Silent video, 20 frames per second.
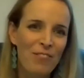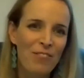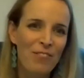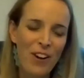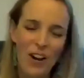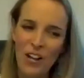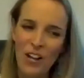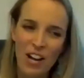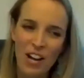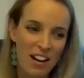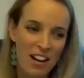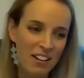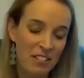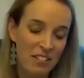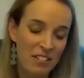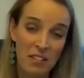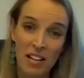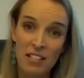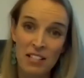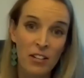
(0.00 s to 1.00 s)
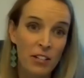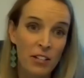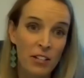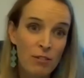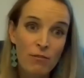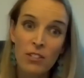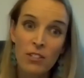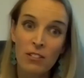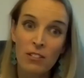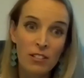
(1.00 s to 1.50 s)
Well, that goes
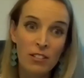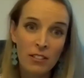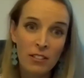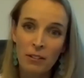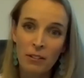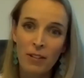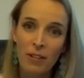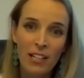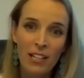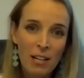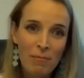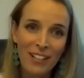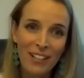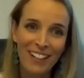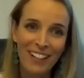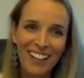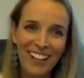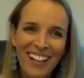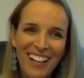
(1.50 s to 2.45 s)
for you too. We're coming.